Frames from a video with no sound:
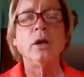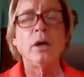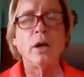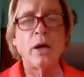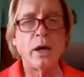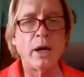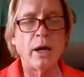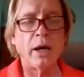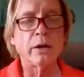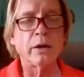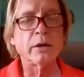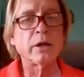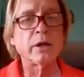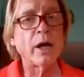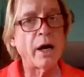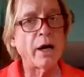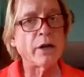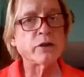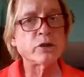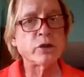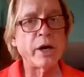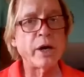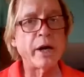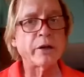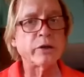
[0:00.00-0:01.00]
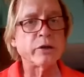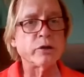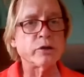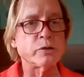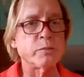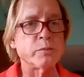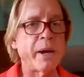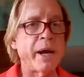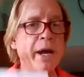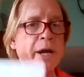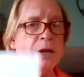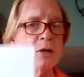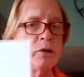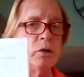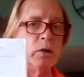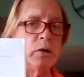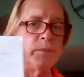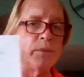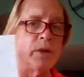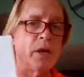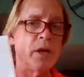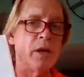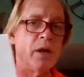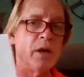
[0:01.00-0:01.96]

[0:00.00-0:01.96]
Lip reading: Contractor's Manual.